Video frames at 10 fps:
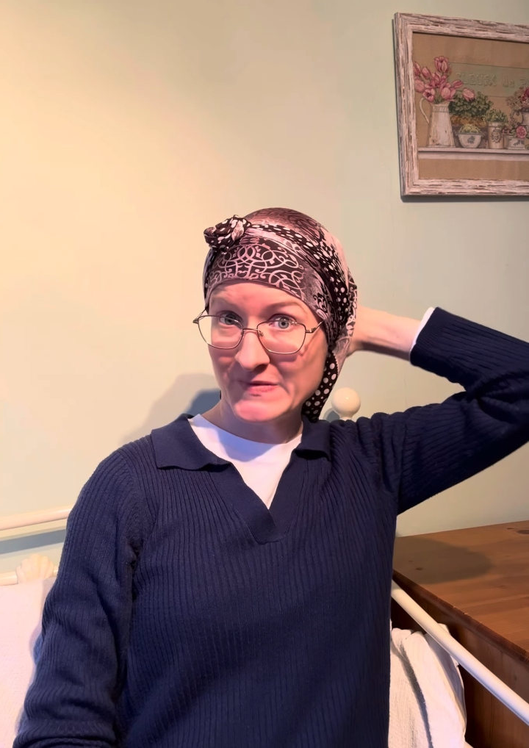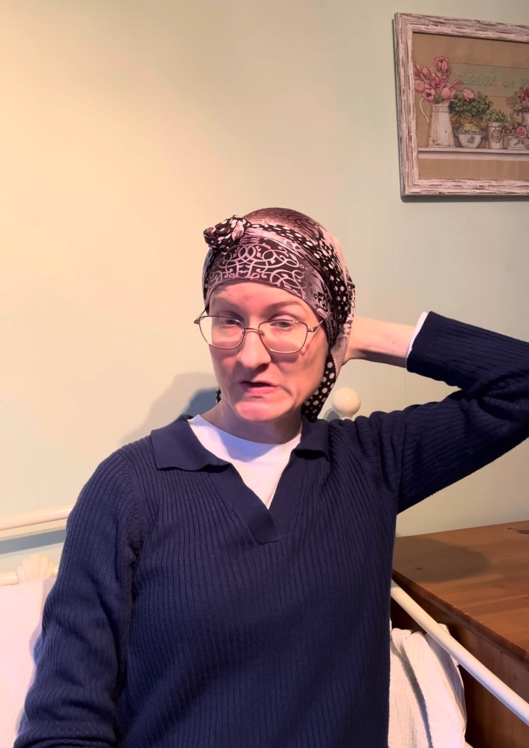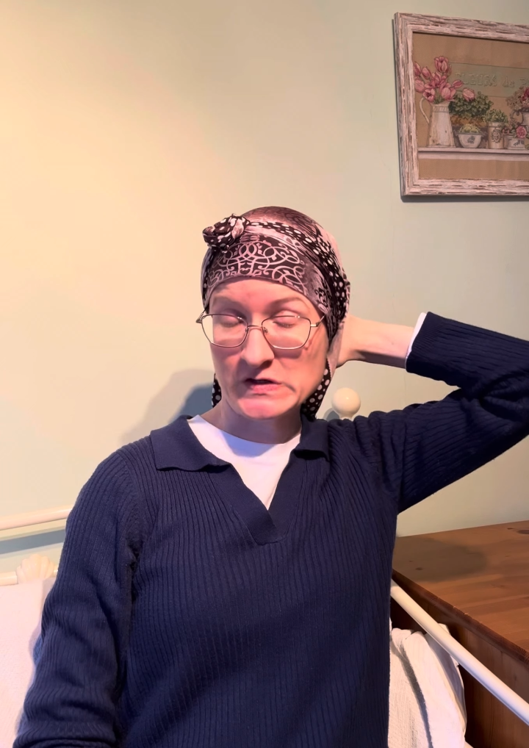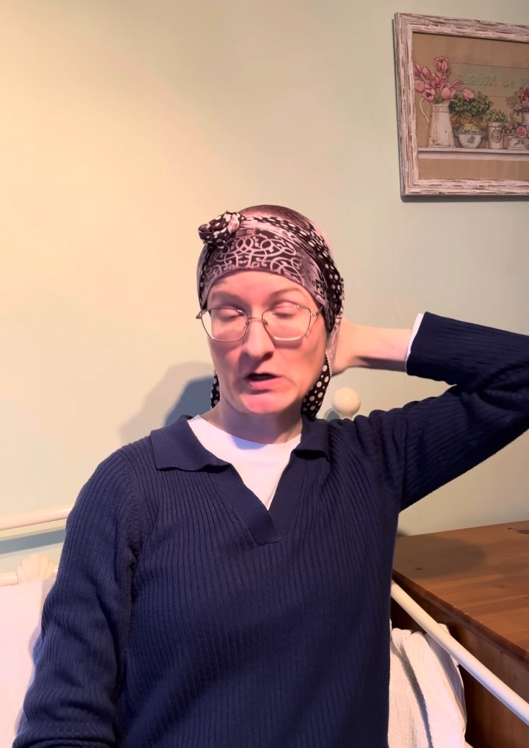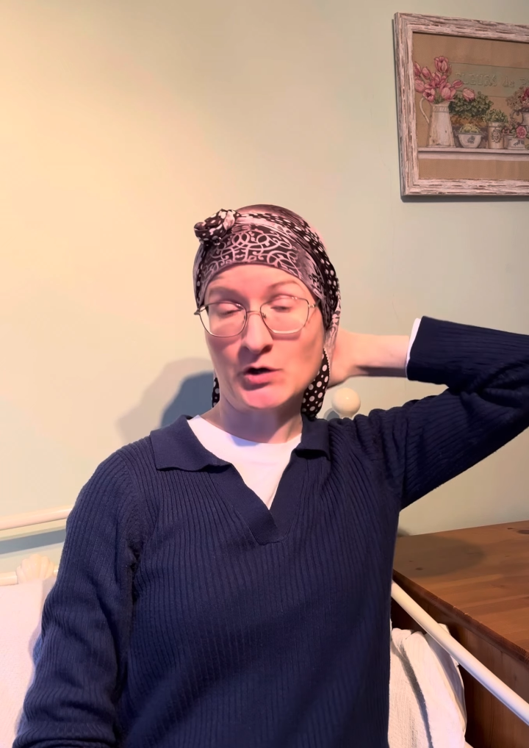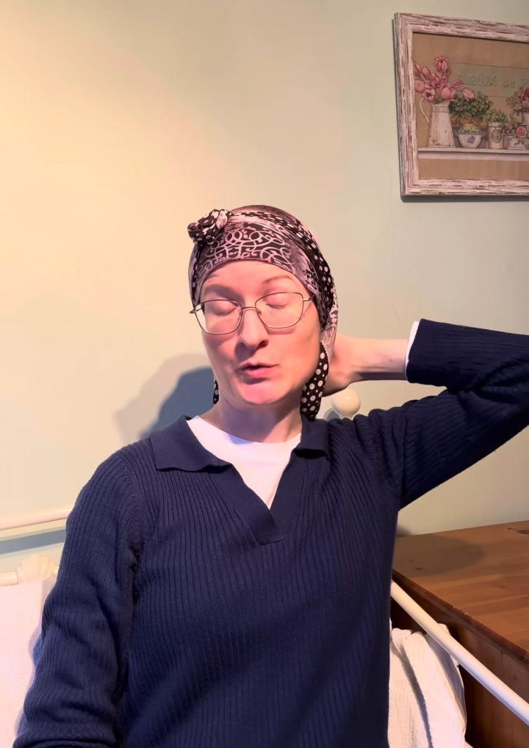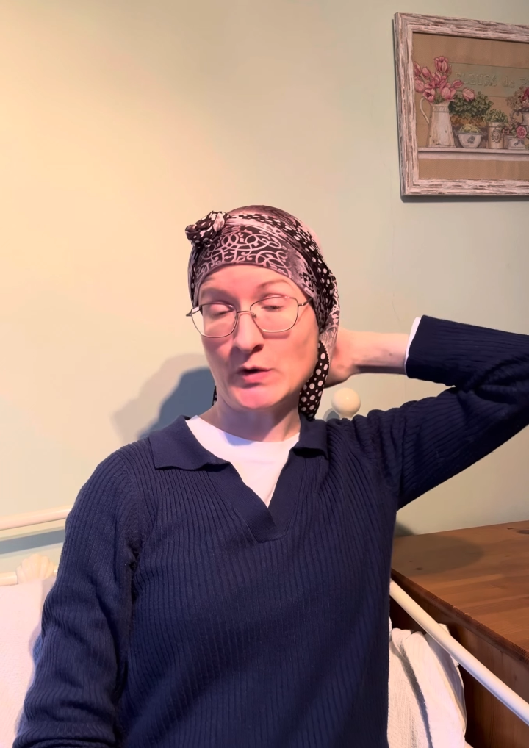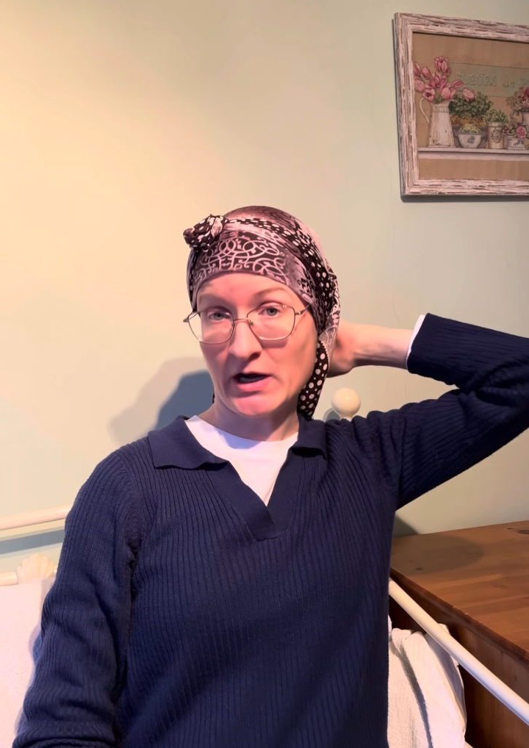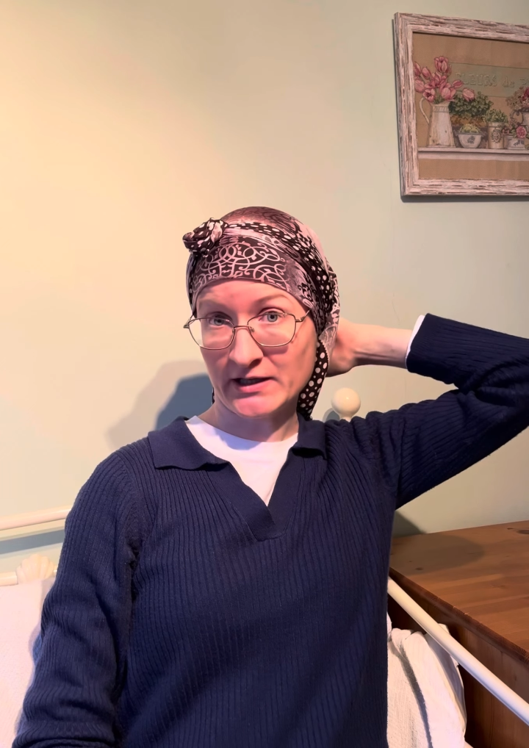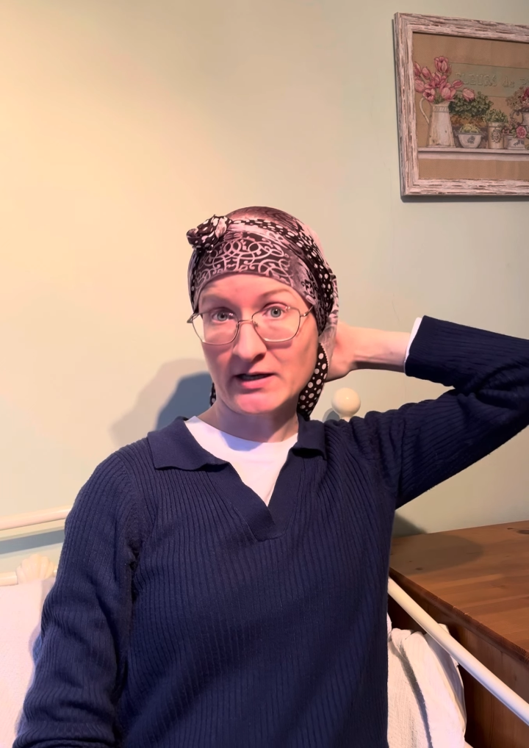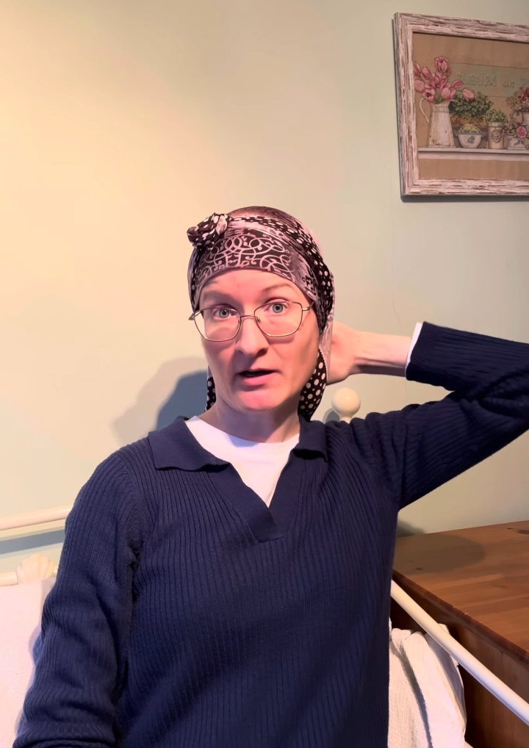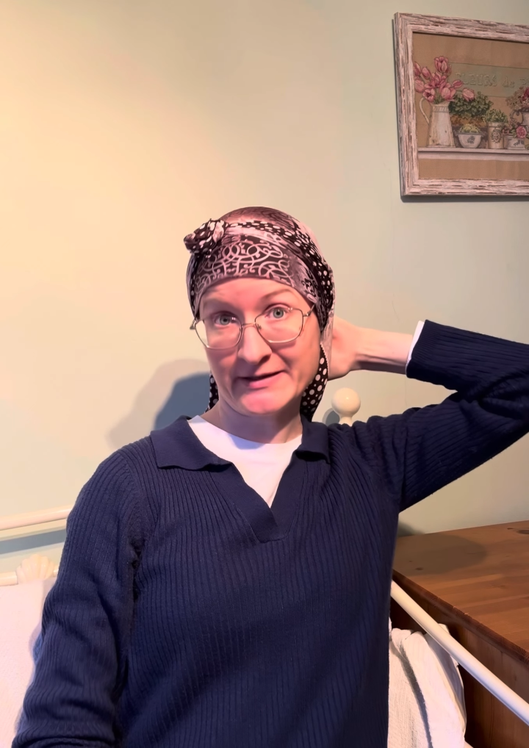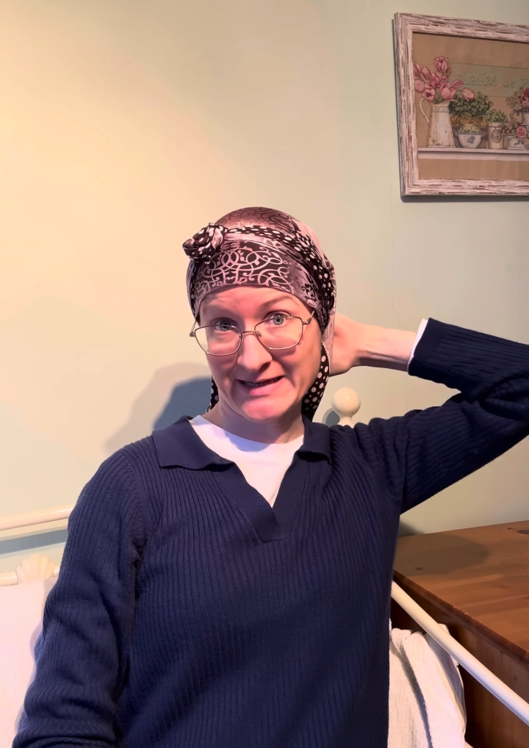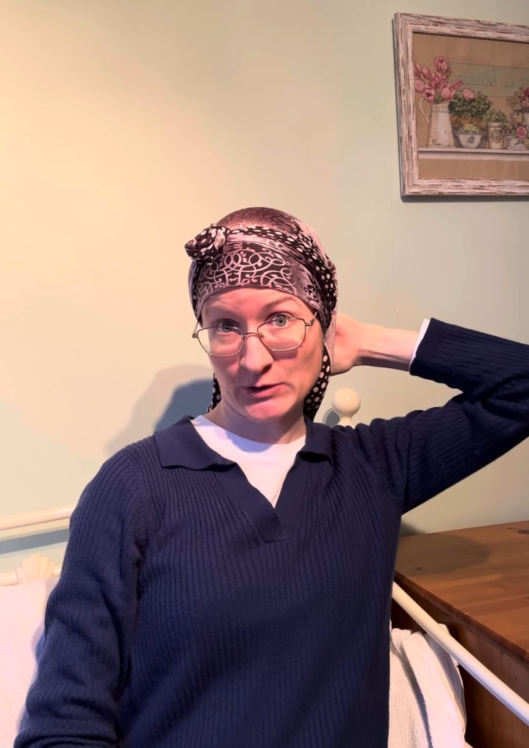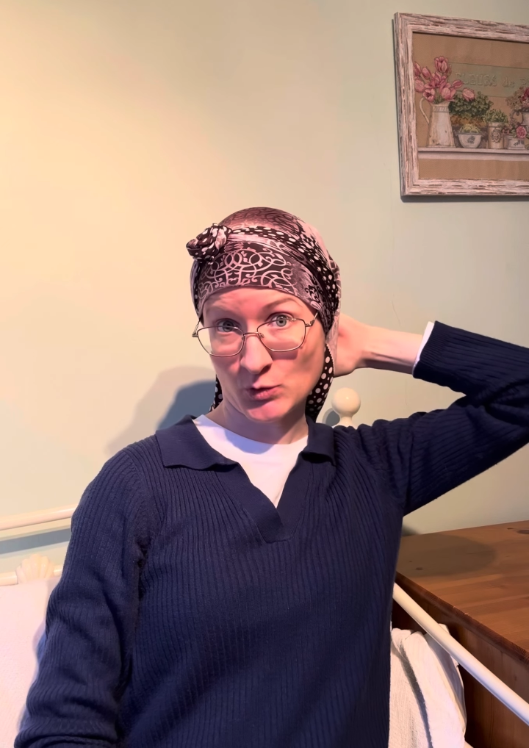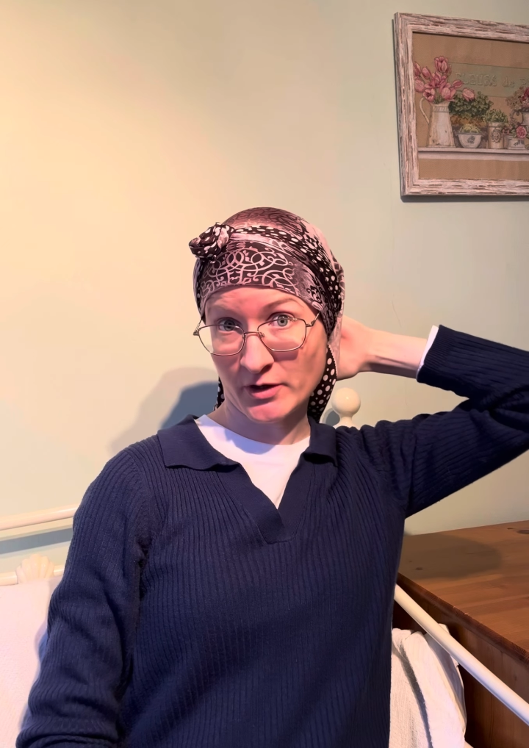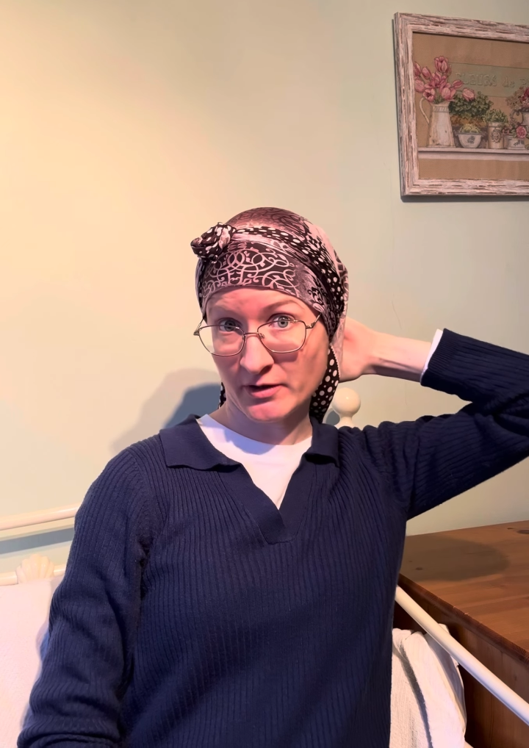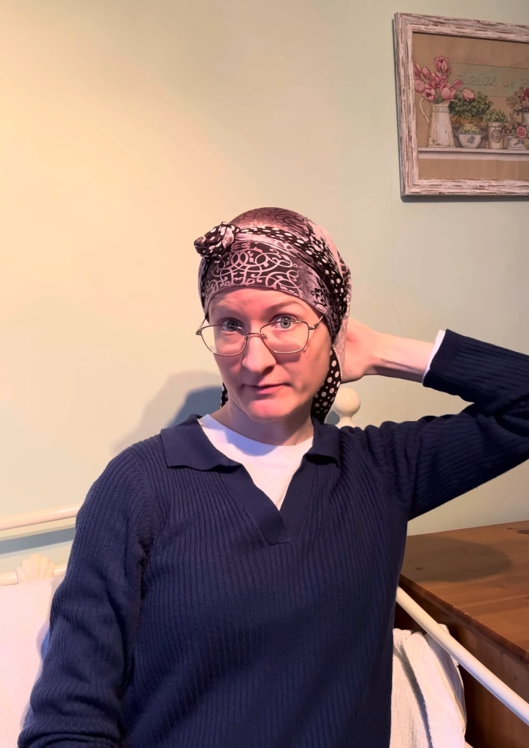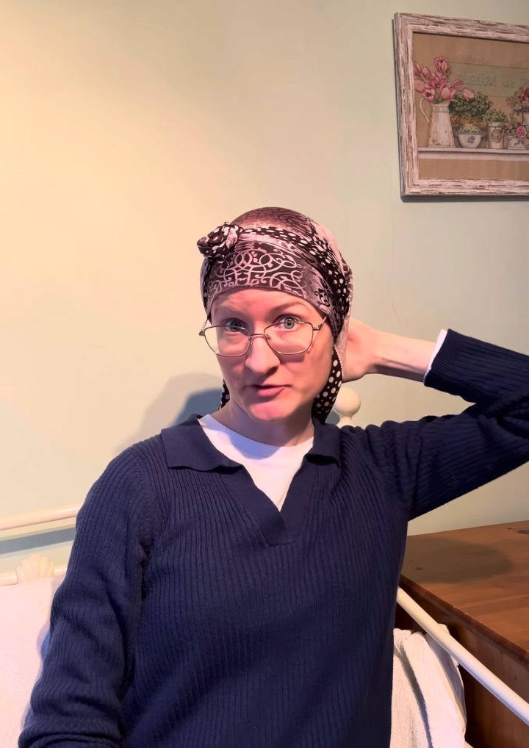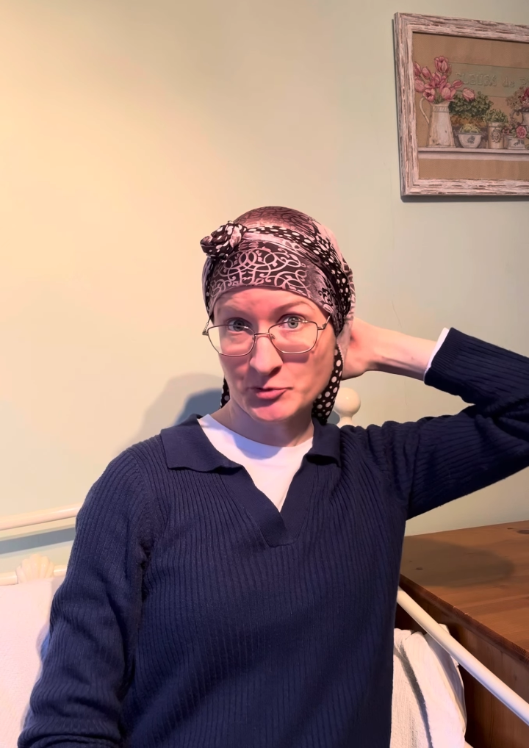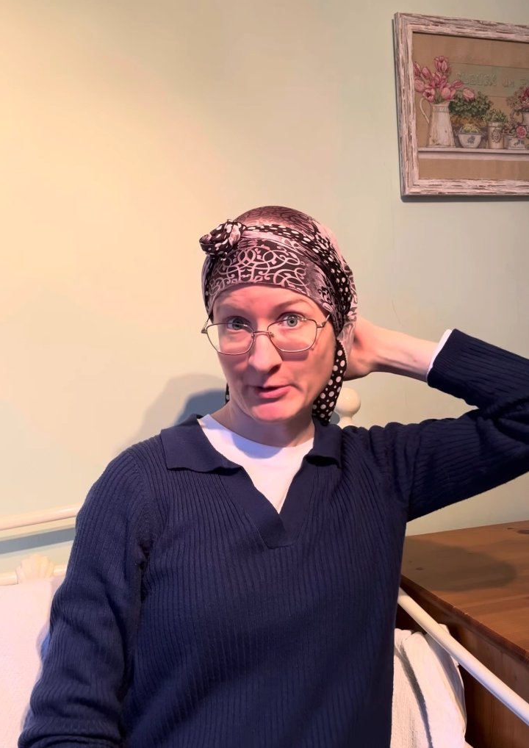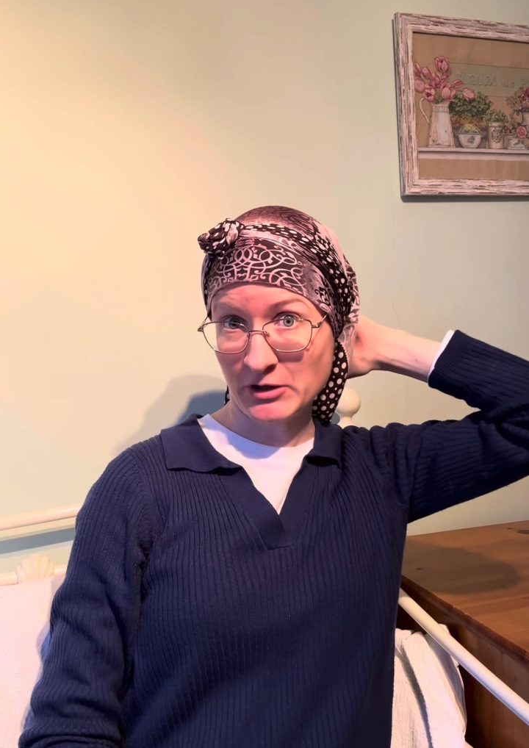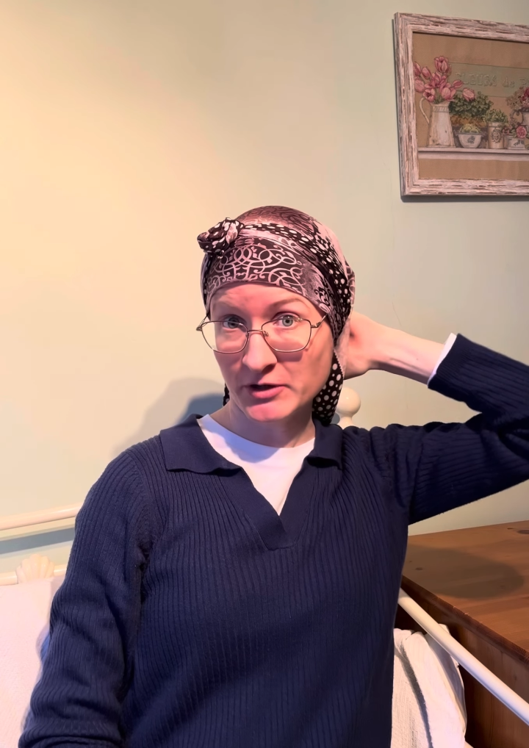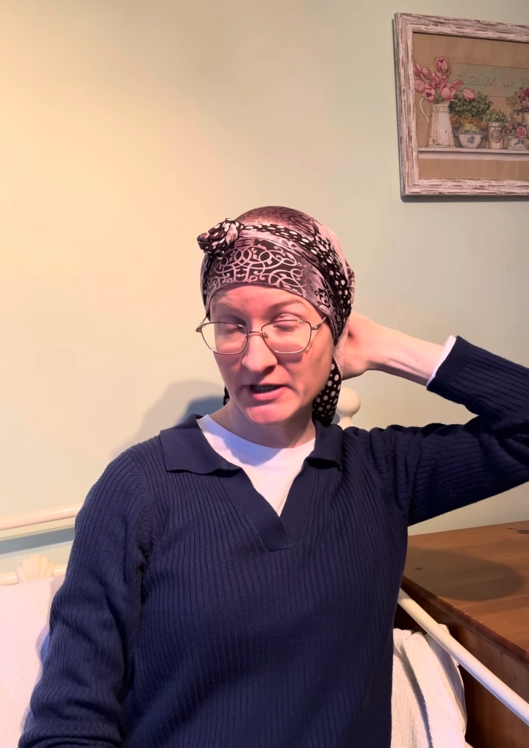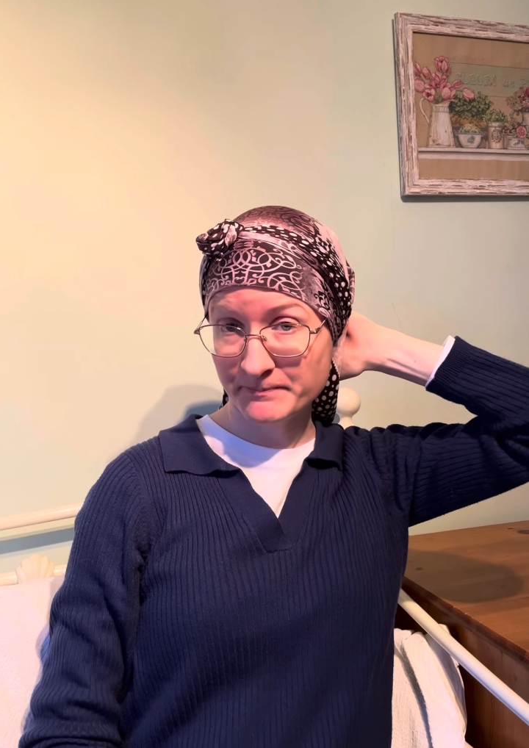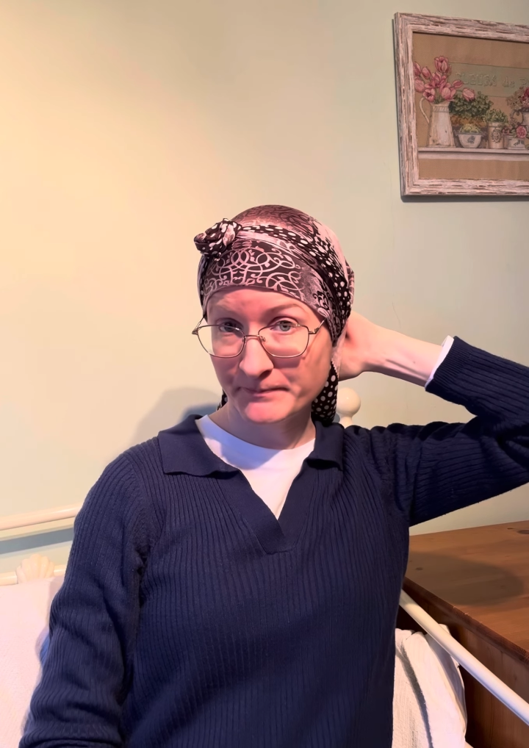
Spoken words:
so I can lie down quite comfortably on it.